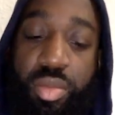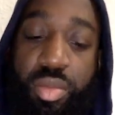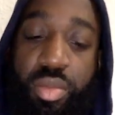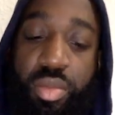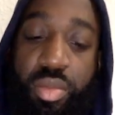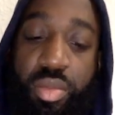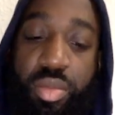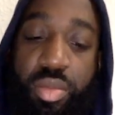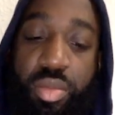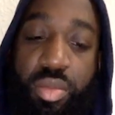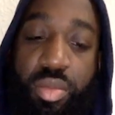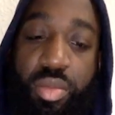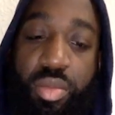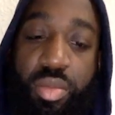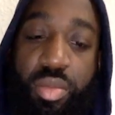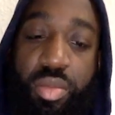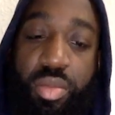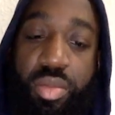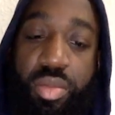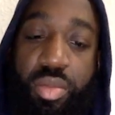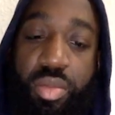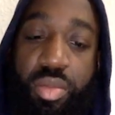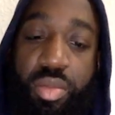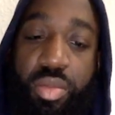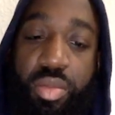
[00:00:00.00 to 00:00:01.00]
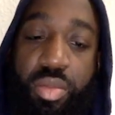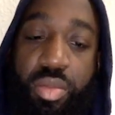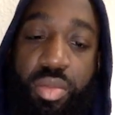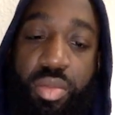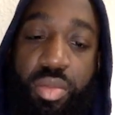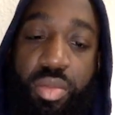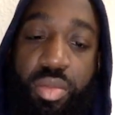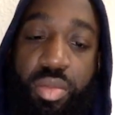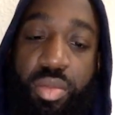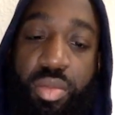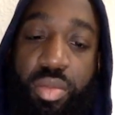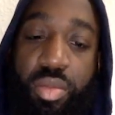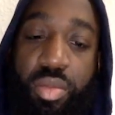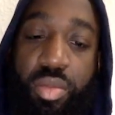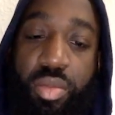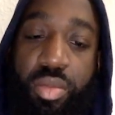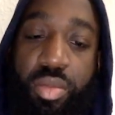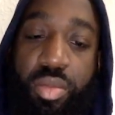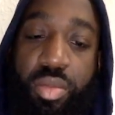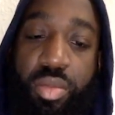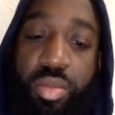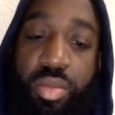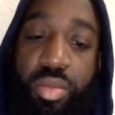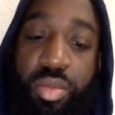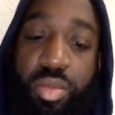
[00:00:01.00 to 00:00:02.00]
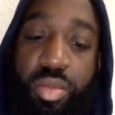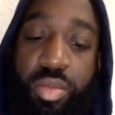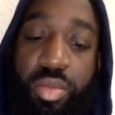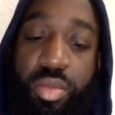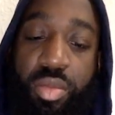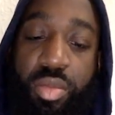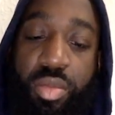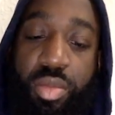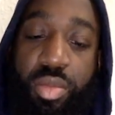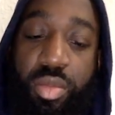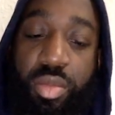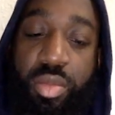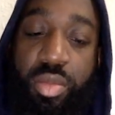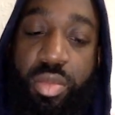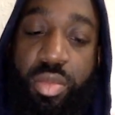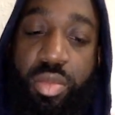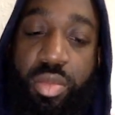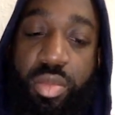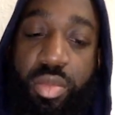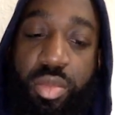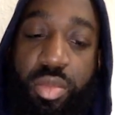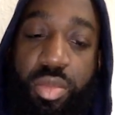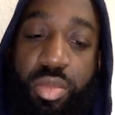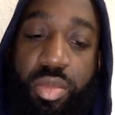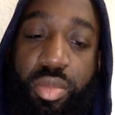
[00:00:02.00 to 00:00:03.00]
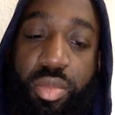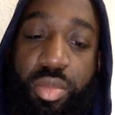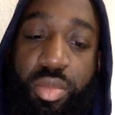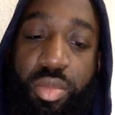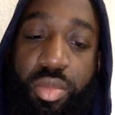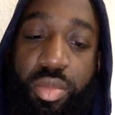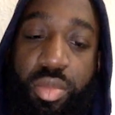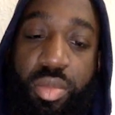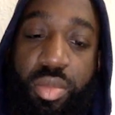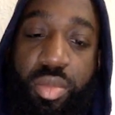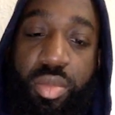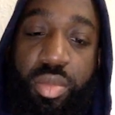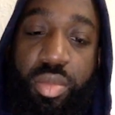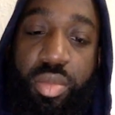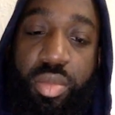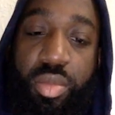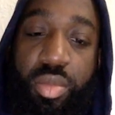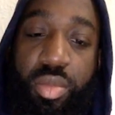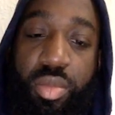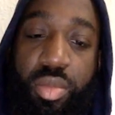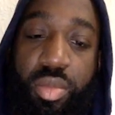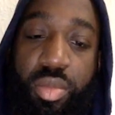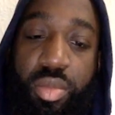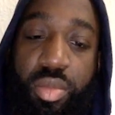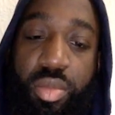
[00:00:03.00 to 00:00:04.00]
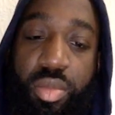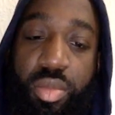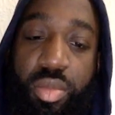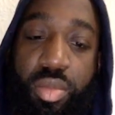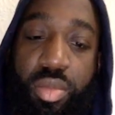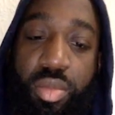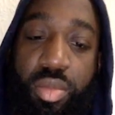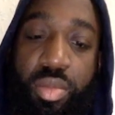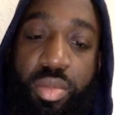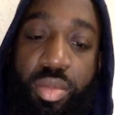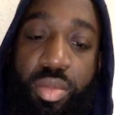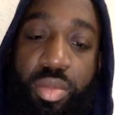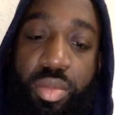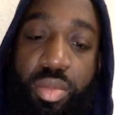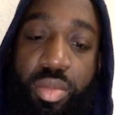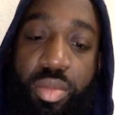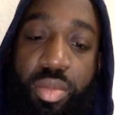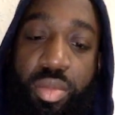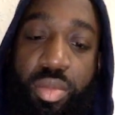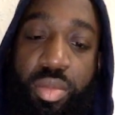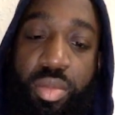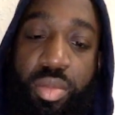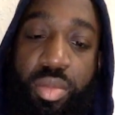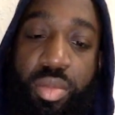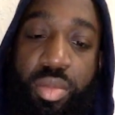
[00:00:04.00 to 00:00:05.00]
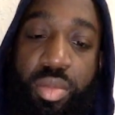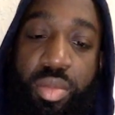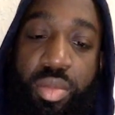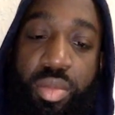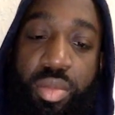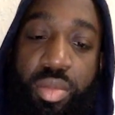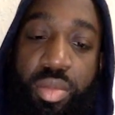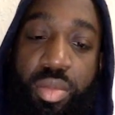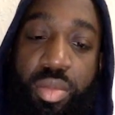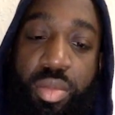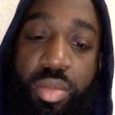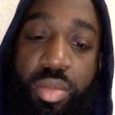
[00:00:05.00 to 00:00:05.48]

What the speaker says: No words are spoken by the person on screen.